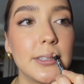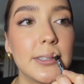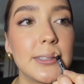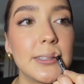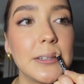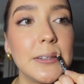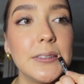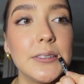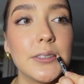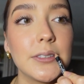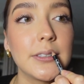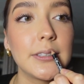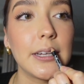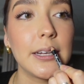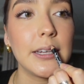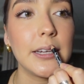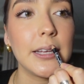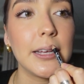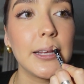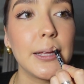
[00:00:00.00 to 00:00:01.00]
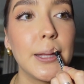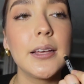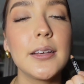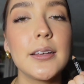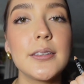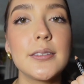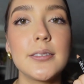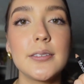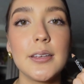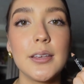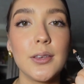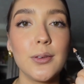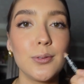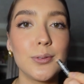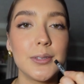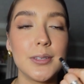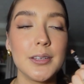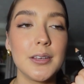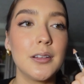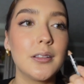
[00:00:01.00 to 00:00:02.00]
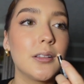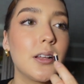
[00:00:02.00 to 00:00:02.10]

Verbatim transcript: It's so entertaining because you see a